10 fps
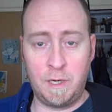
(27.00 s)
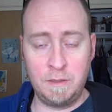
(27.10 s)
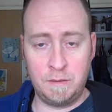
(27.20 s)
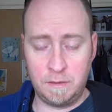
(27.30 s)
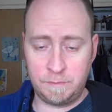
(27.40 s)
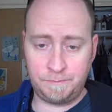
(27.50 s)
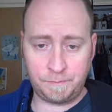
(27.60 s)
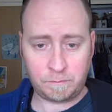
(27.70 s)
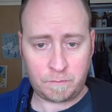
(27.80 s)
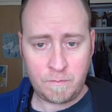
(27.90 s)
but
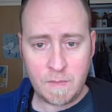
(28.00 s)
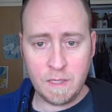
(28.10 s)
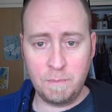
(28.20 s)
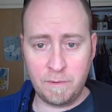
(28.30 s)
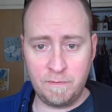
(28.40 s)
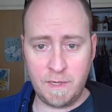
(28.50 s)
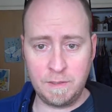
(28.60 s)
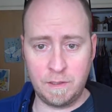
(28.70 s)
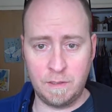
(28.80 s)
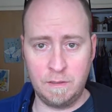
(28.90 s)
the
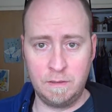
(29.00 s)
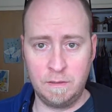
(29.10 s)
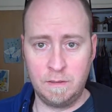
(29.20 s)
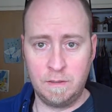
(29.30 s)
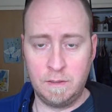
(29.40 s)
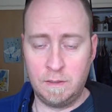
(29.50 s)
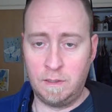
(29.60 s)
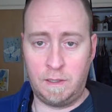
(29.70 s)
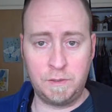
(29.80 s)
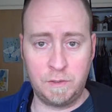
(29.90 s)
professor
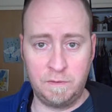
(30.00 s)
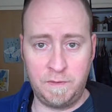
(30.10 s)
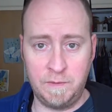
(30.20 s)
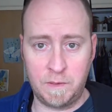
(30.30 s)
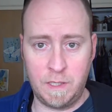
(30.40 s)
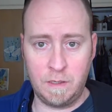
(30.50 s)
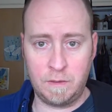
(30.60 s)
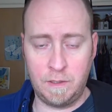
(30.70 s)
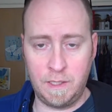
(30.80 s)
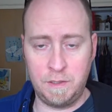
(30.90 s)
also a favorite
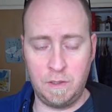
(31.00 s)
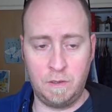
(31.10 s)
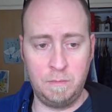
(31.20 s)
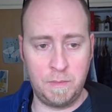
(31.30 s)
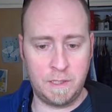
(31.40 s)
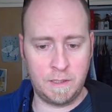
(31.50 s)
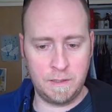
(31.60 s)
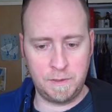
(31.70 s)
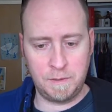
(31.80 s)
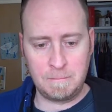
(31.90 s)
character on that show
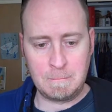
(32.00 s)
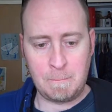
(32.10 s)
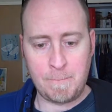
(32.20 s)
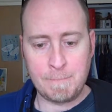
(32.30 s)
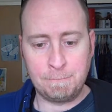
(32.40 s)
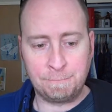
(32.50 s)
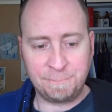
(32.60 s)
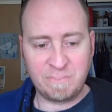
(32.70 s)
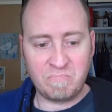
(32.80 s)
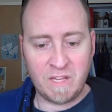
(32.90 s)
because
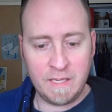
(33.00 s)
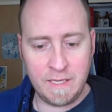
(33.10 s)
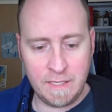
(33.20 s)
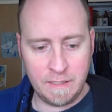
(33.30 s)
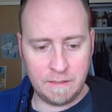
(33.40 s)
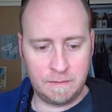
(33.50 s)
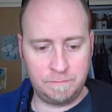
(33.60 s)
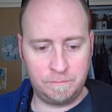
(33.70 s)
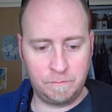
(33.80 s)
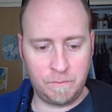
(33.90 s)
he,
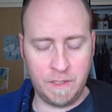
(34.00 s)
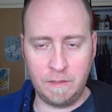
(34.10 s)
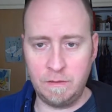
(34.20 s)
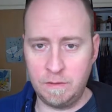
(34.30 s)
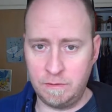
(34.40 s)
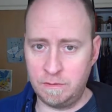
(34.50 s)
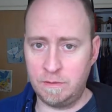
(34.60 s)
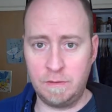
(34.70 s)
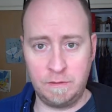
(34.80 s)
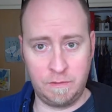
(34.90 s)
um, you know,
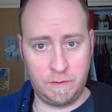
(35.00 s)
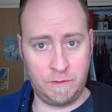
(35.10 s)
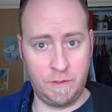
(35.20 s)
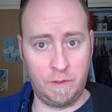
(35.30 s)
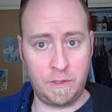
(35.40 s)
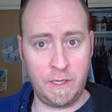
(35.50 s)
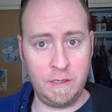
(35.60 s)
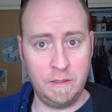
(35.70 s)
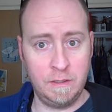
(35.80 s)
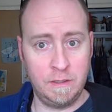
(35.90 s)
good
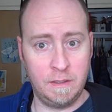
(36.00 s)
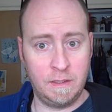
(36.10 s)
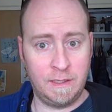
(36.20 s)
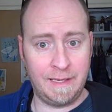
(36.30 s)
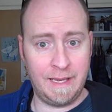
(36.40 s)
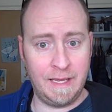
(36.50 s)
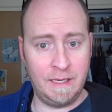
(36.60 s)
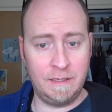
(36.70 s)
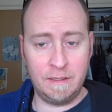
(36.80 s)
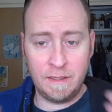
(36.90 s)
looking,
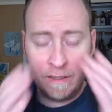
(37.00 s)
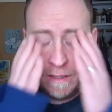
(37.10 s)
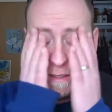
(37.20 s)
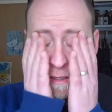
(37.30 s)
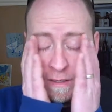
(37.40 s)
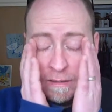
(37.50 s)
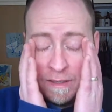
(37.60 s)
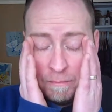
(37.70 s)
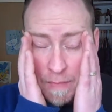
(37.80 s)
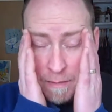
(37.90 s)
and
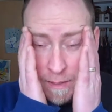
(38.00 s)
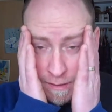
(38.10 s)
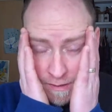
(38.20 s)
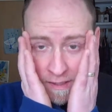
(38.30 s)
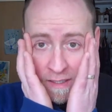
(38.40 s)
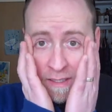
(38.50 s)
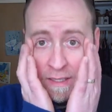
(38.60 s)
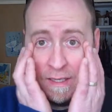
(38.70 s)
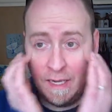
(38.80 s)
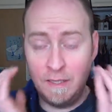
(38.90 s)
uh, maybe
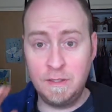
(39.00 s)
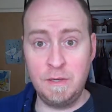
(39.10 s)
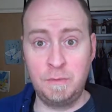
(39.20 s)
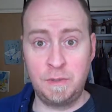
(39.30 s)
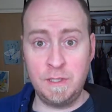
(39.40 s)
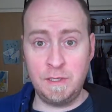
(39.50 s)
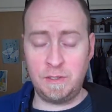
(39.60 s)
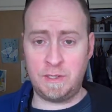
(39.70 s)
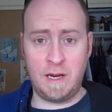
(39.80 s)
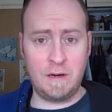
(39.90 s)
uh, he was he
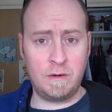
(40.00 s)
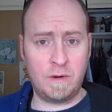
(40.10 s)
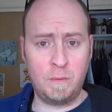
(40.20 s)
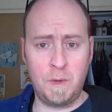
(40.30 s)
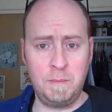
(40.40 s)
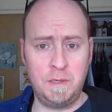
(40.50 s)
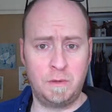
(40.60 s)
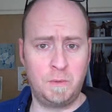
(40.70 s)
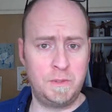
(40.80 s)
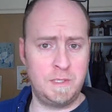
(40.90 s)
just scared around women
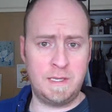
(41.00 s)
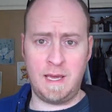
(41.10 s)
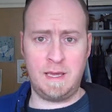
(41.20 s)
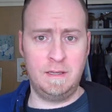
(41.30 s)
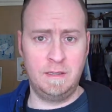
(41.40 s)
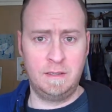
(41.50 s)
or was he gay?